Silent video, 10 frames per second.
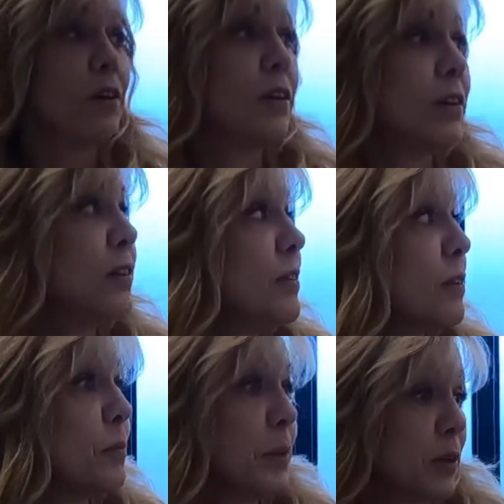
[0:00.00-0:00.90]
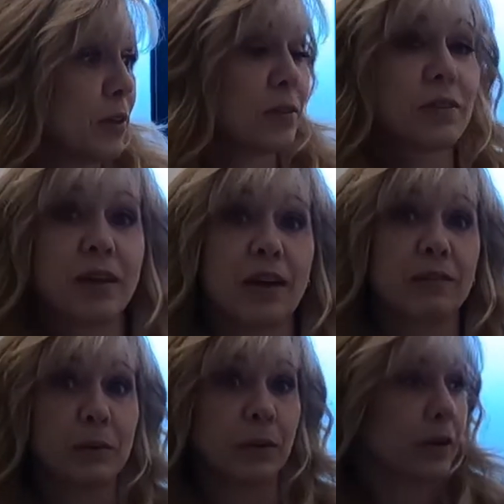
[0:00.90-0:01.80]
tons of mirrors
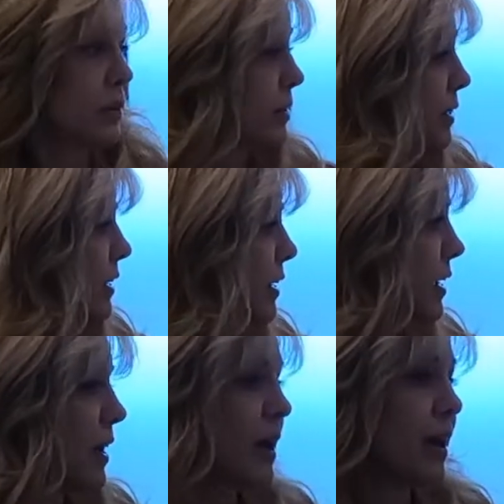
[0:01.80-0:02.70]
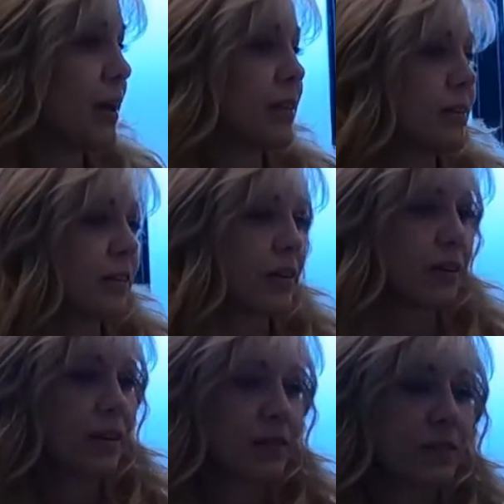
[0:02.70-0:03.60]
everywhere. It's got a
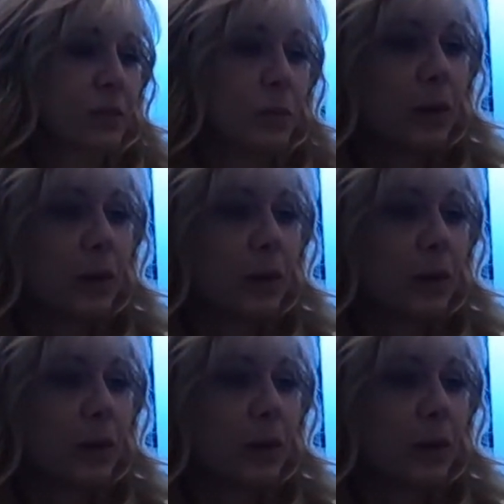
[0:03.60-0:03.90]
nice little